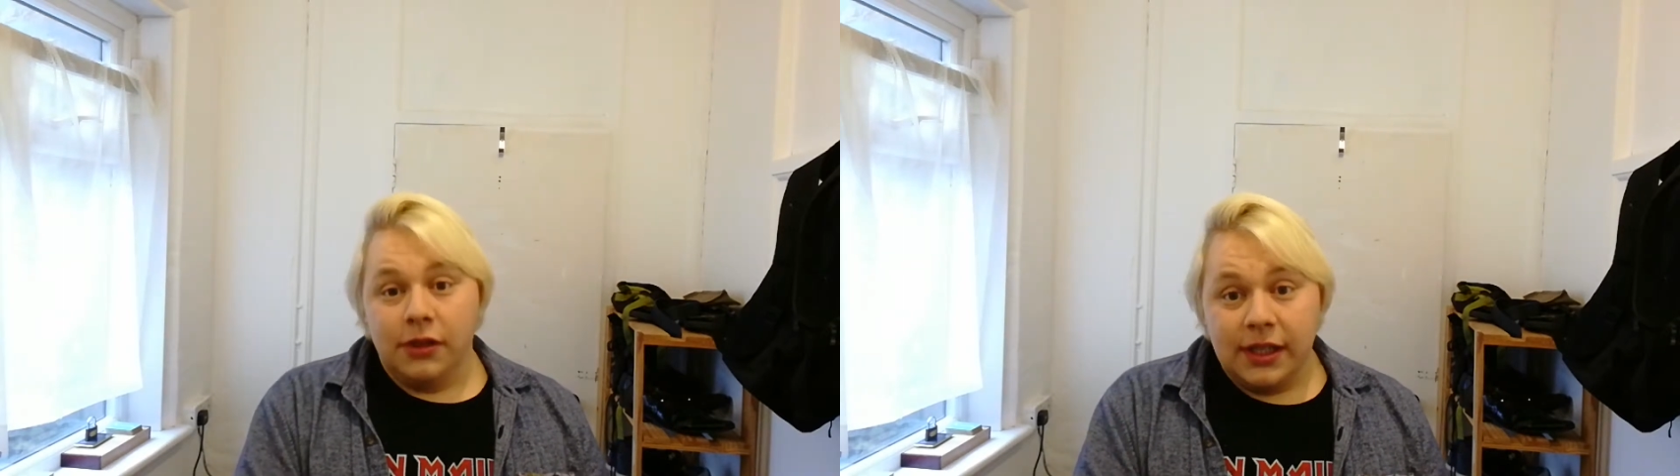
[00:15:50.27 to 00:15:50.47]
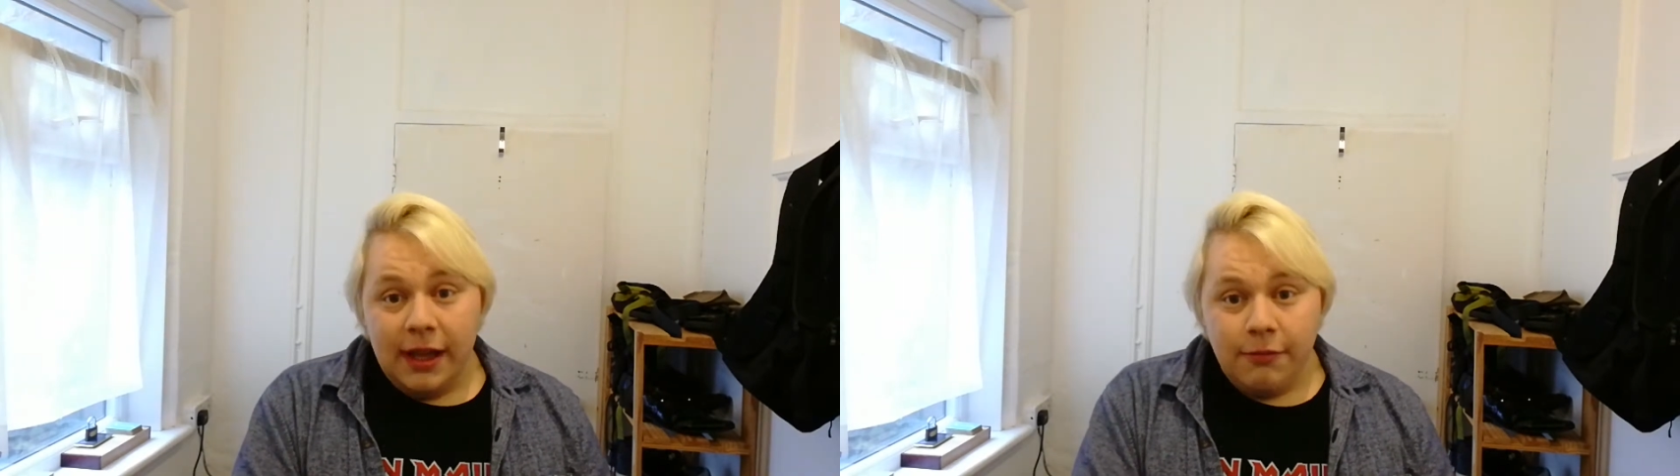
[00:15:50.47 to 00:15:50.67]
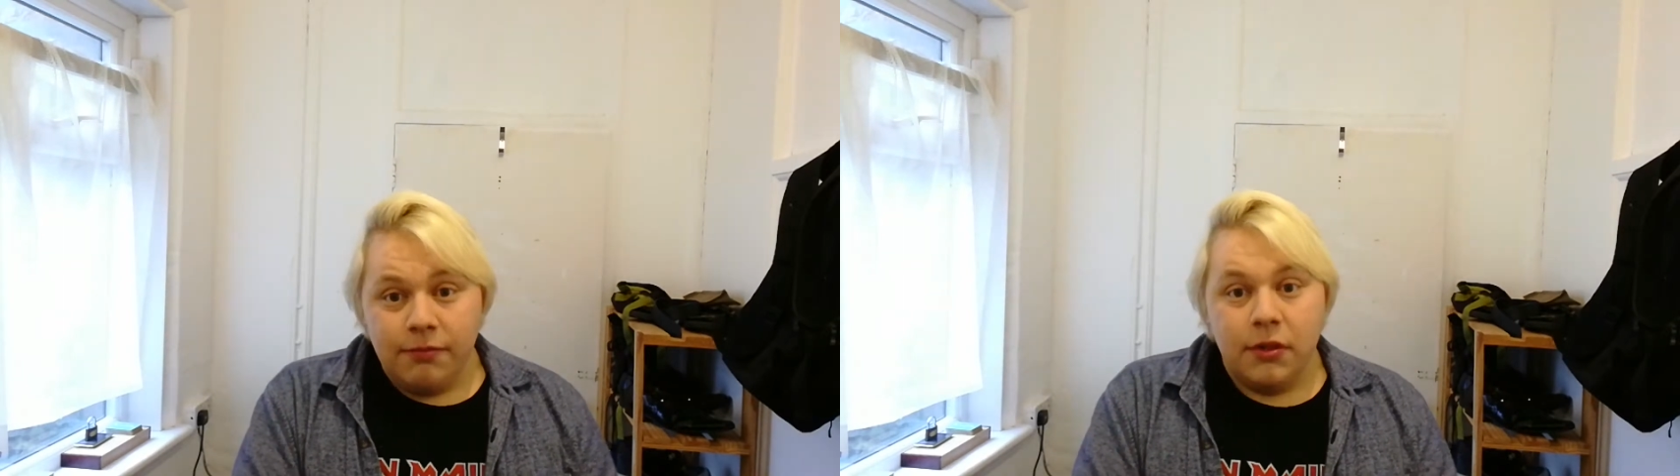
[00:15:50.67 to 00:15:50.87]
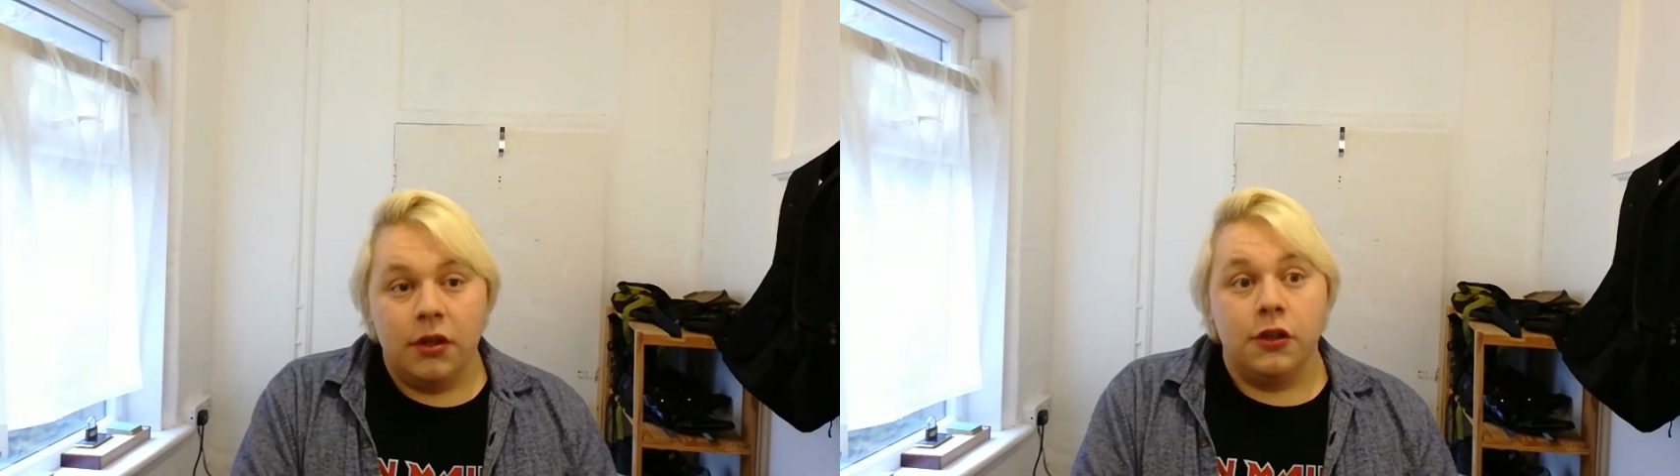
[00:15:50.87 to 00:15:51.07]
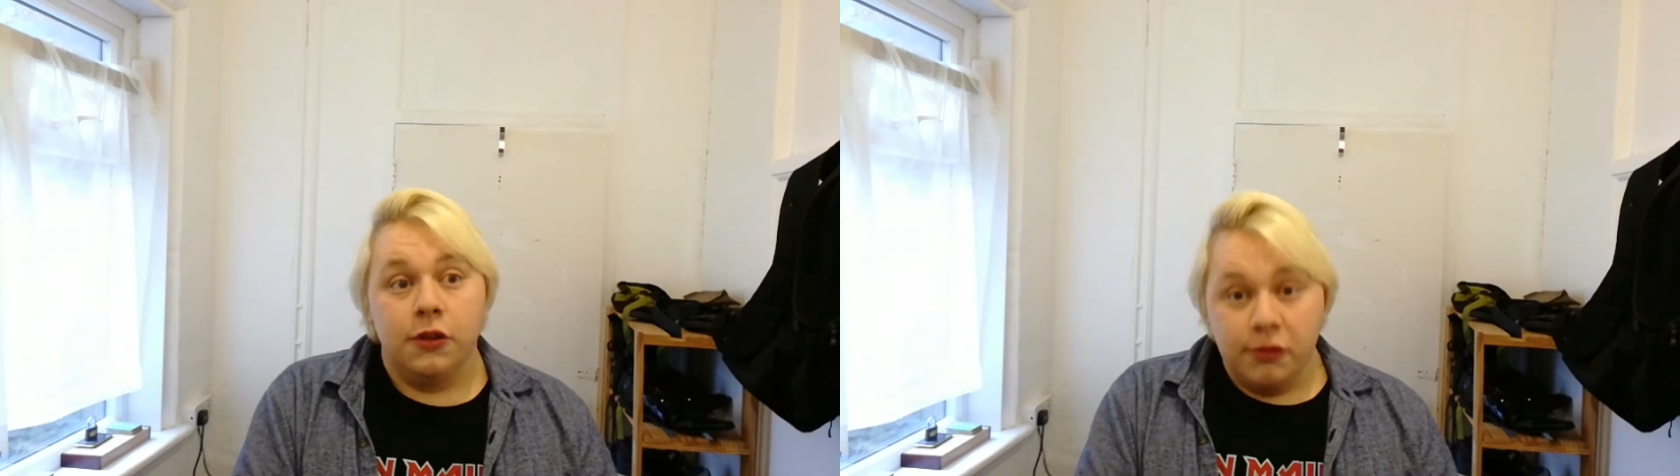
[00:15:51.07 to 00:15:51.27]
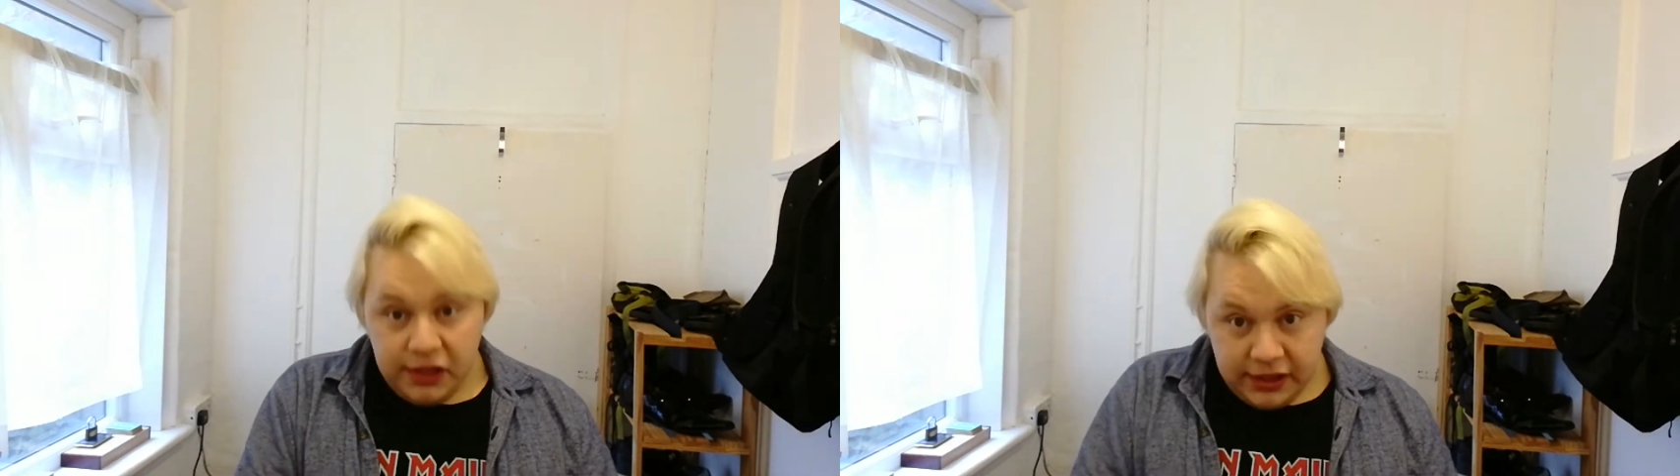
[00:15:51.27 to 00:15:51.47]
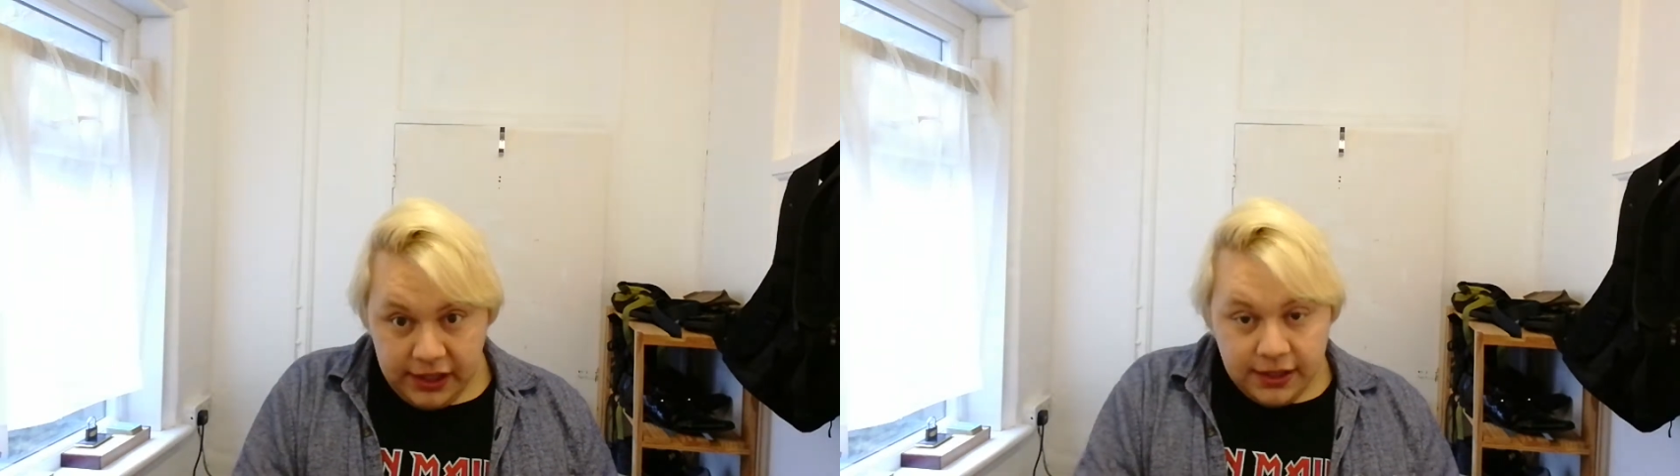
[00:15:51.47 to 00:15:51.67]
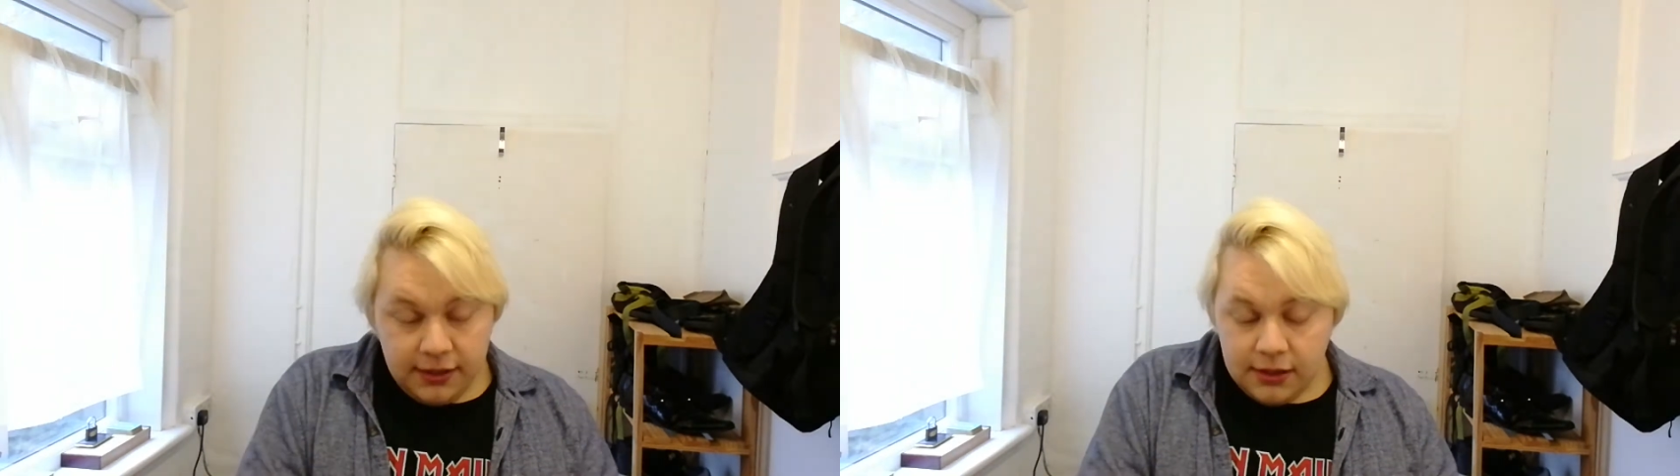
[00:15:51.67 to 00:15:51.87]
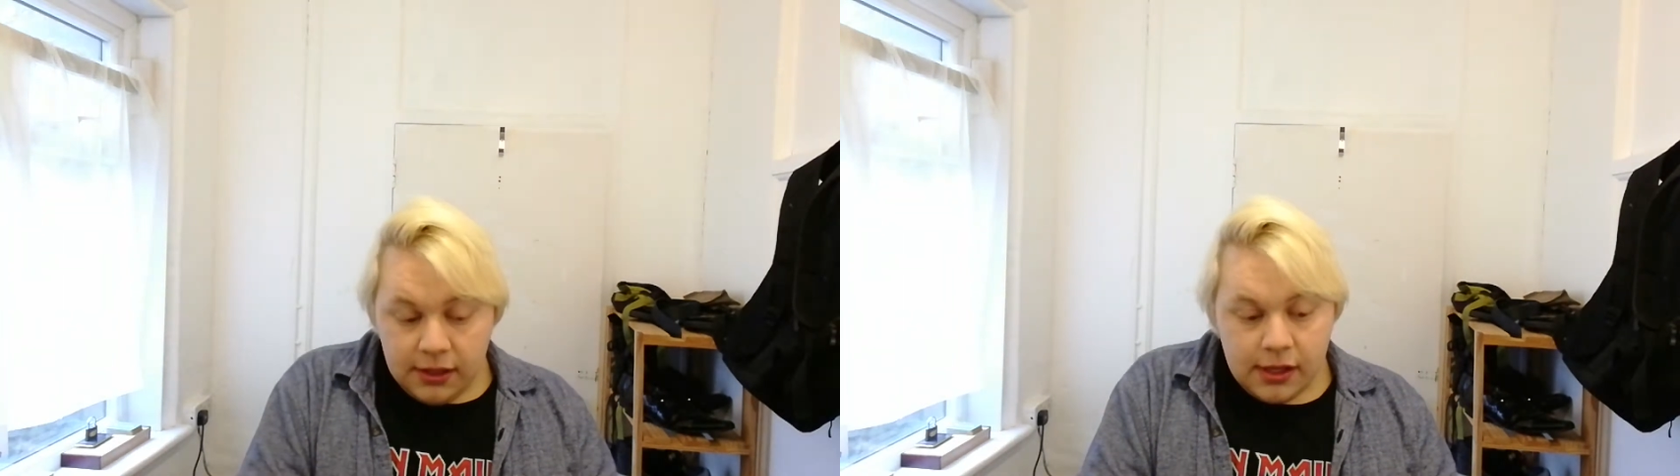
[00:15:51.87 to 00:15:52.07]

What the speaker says: account using this,